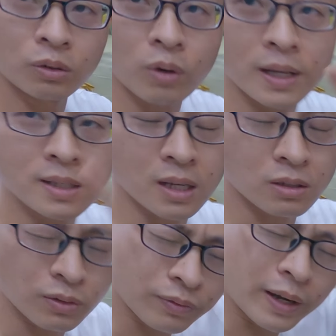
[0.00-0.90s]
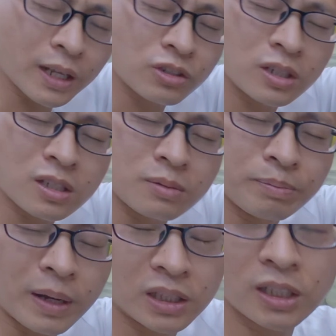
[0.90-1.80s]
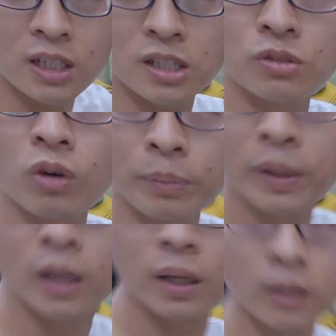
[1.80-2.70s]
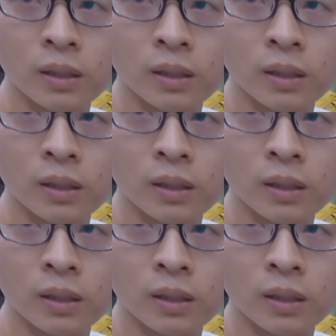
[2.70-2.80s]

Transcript: the one thousand five hundred is material is Guangmian.